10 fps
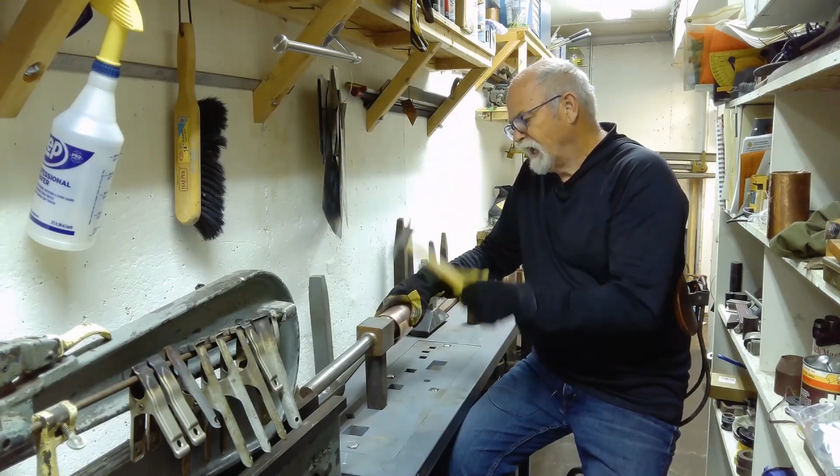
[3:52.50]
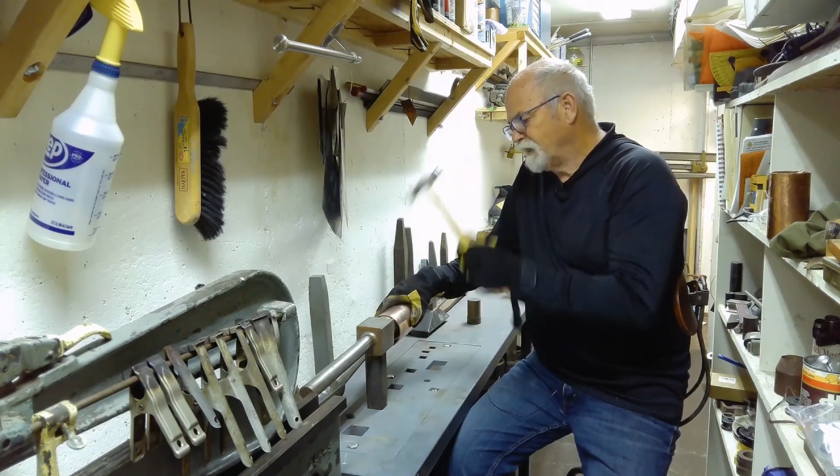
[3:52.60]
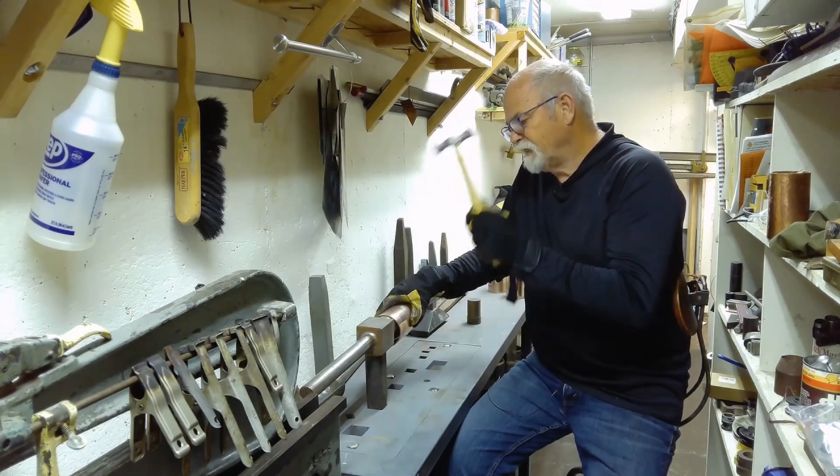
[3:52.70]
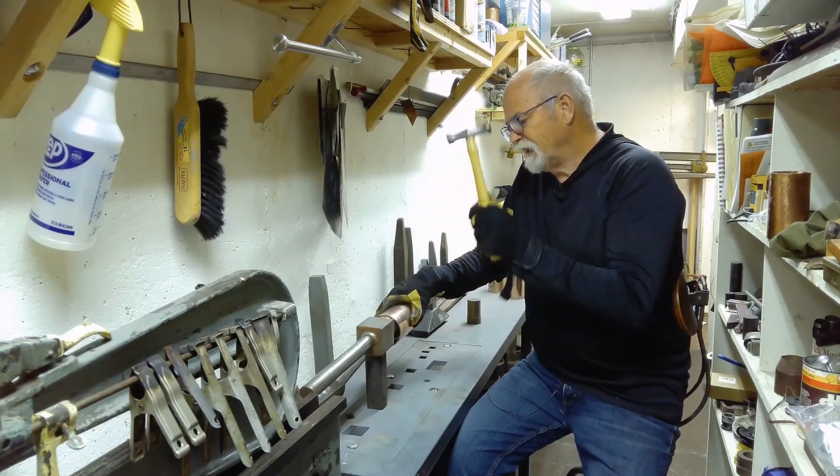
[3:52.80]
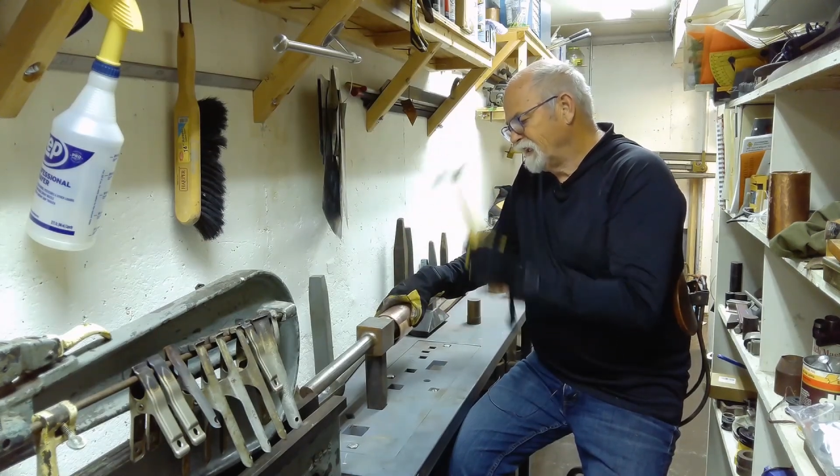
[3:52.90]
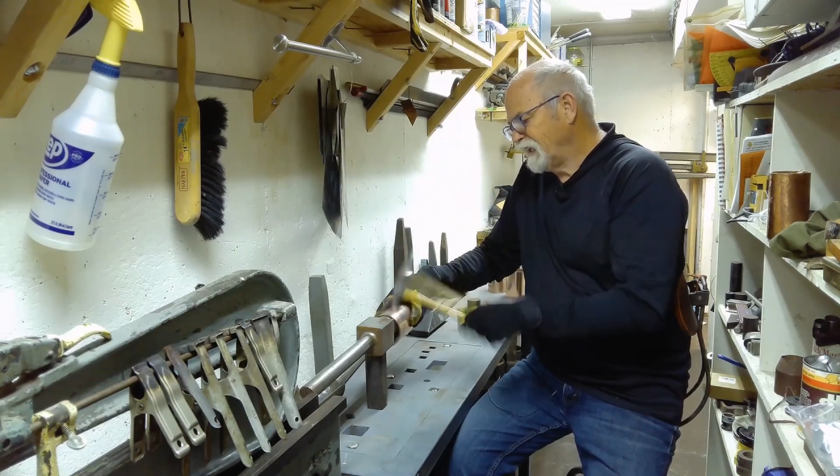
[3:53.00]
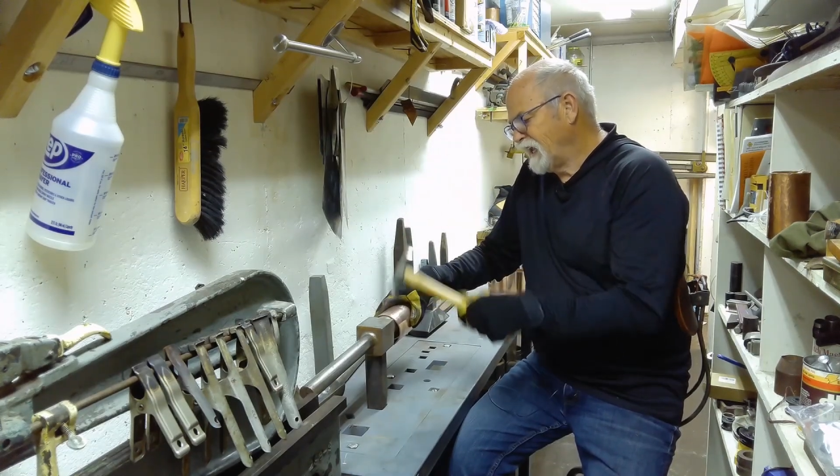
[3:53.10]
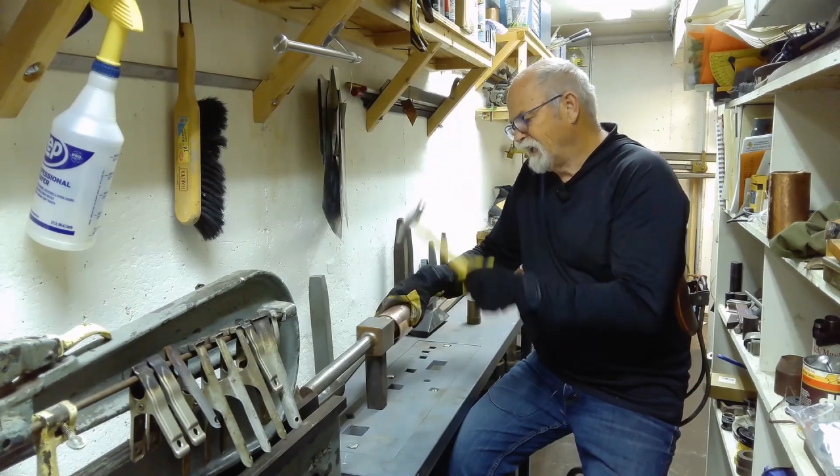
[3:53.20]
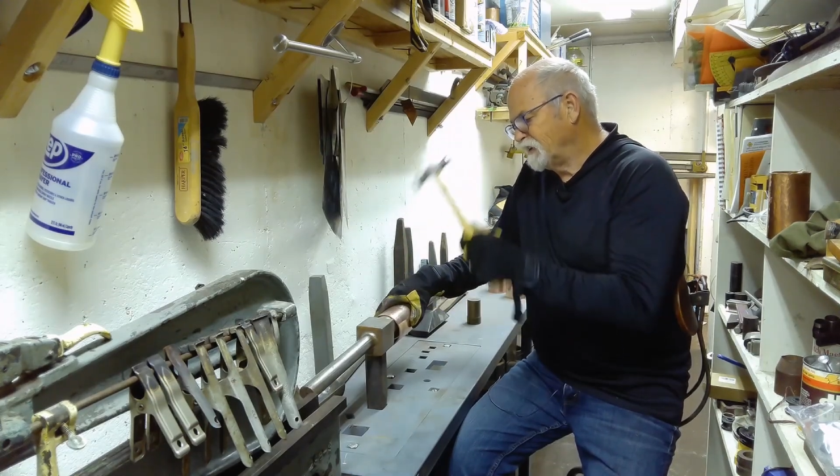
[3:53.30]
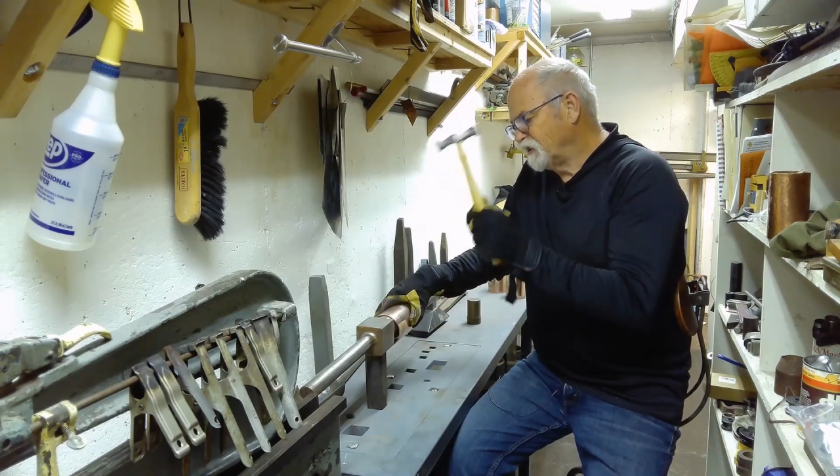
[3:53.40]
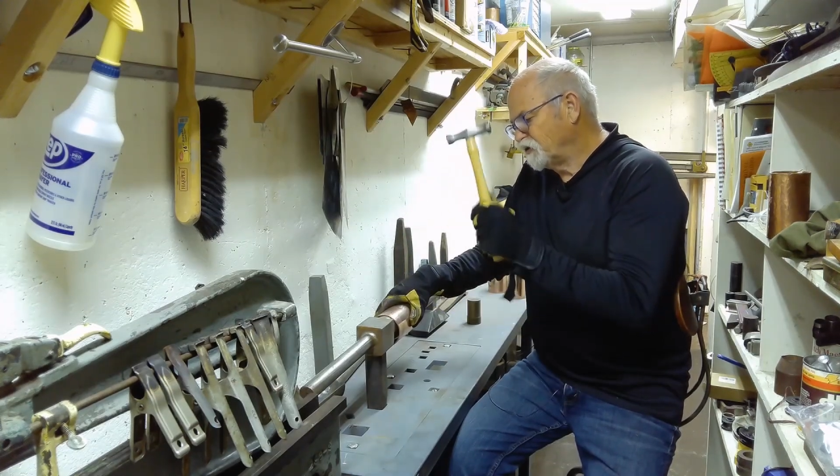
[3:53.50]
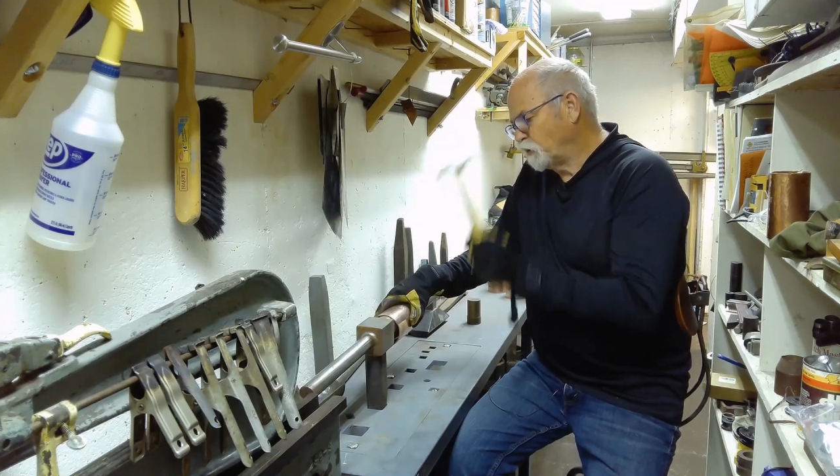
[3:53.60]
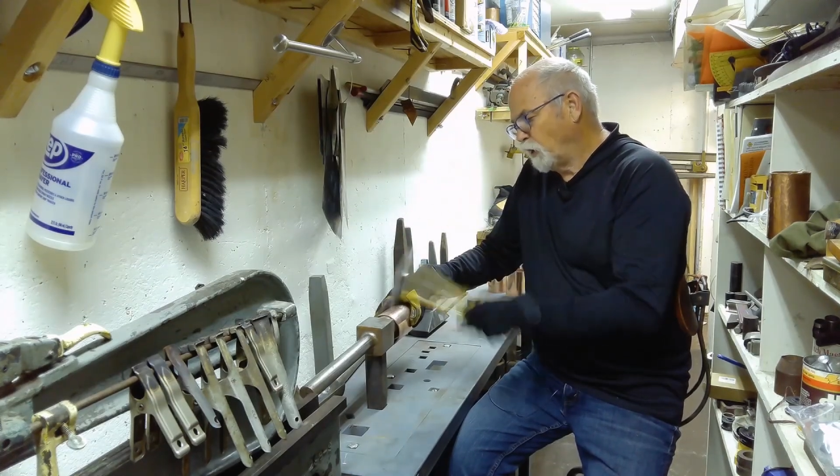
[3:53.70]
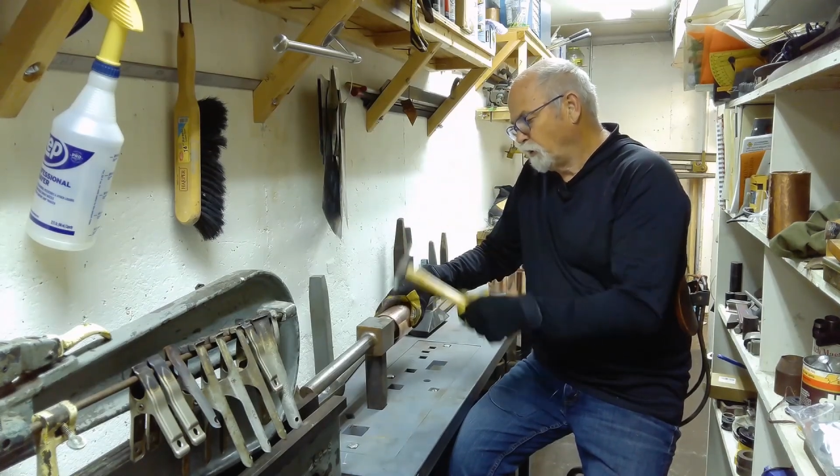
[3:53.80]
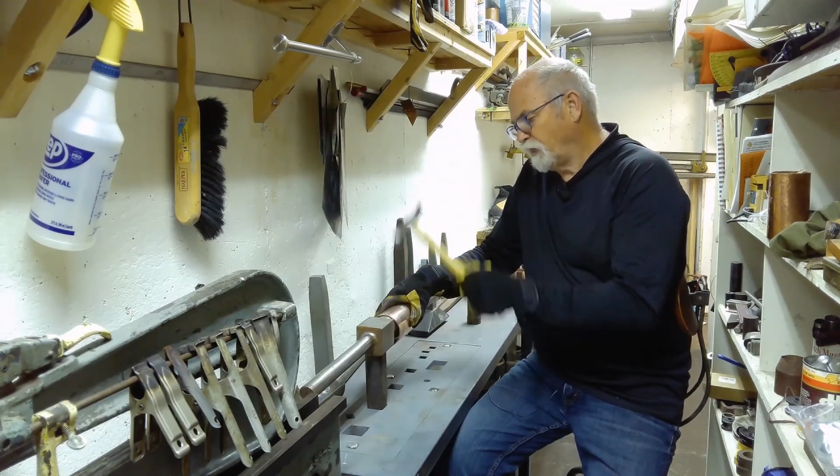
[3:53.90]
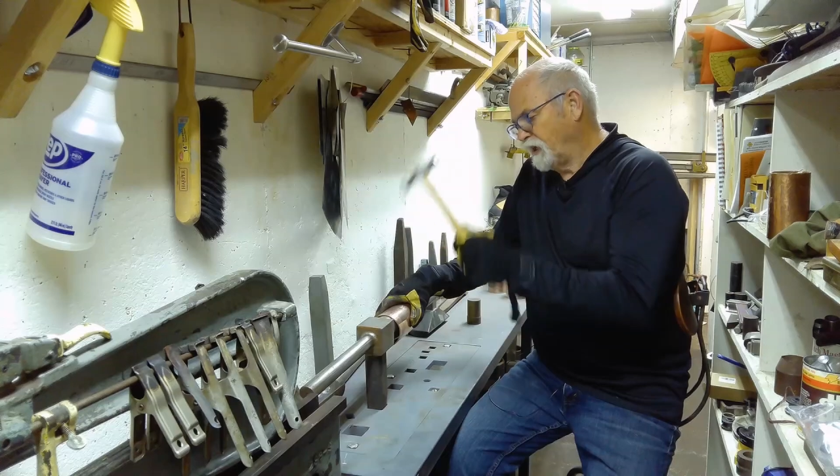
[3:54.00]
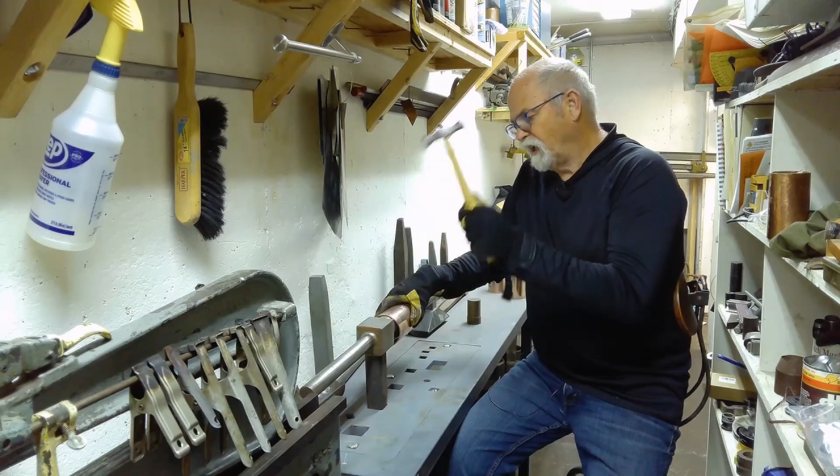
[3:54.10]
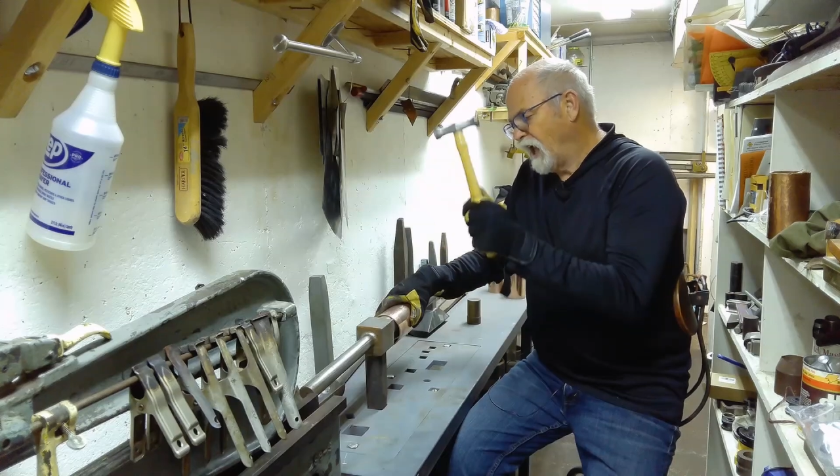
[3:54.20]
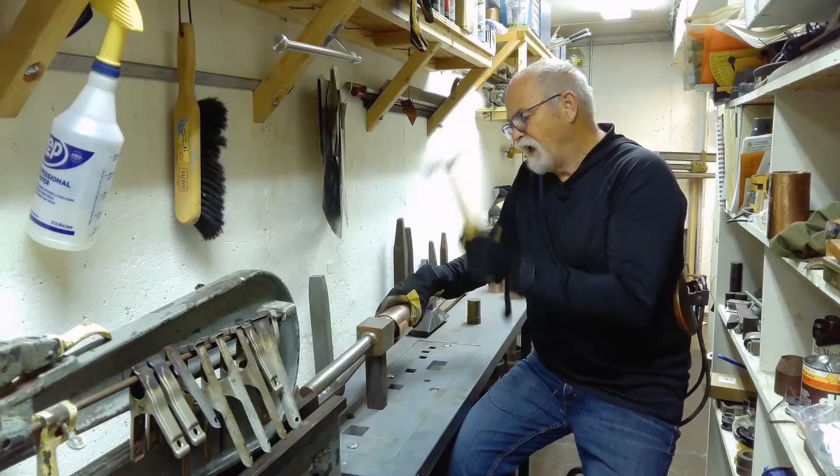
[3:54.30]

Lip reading: I think in the end it's worth it.